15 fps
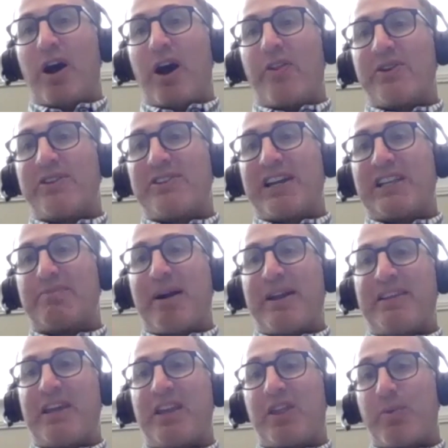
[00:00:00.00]
other sites
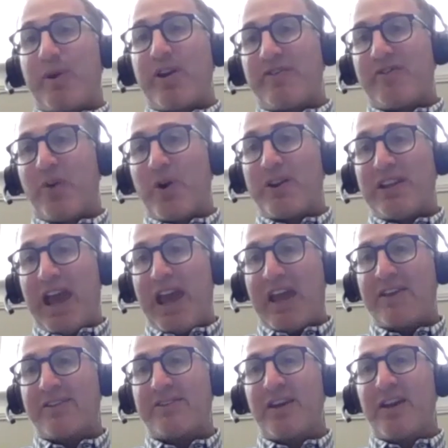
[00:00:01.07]
might take 3 or 4
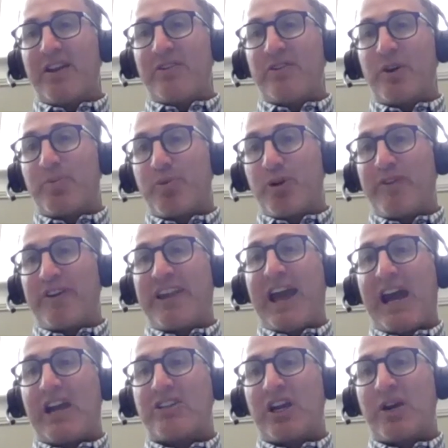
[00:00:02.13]
days to approve a
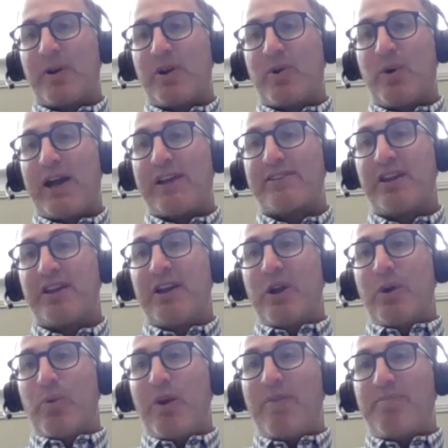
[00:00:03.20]
cash out request.
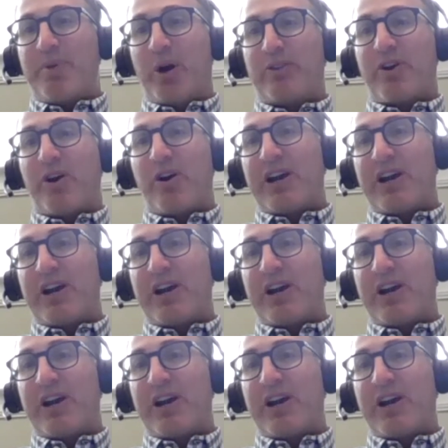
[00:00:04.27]
We've built all